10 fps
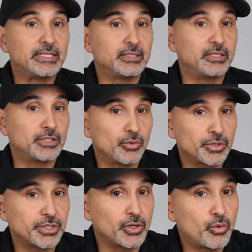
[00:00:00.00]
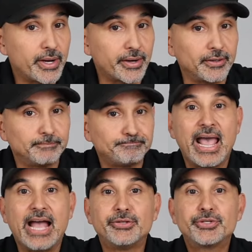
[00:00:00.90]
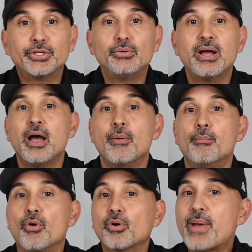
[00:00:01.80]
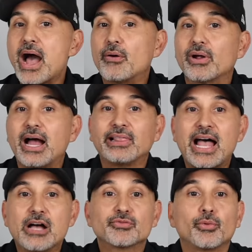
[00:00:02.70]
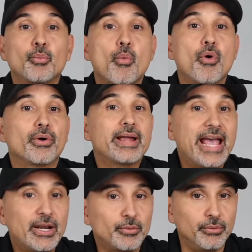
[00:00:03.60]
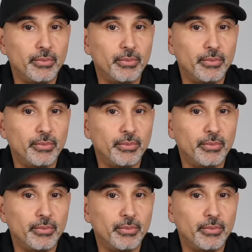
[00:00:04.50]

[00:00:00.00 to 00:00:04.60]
into distortion quicker. And 2, more power allows for more headroom,